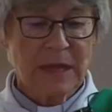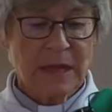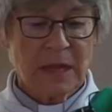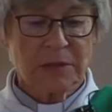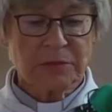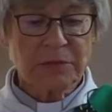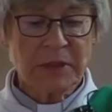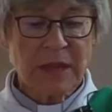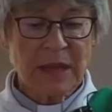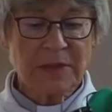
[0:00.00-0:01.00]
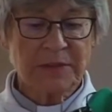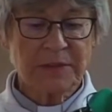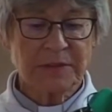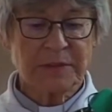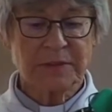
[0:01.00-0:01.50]
and through the
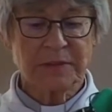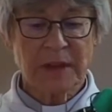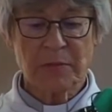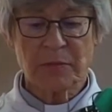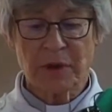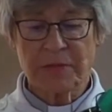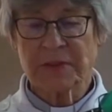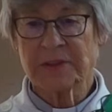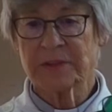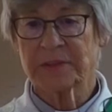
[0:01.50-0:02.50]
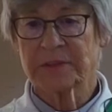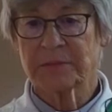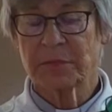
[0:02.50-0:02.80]
ages He sent prophets,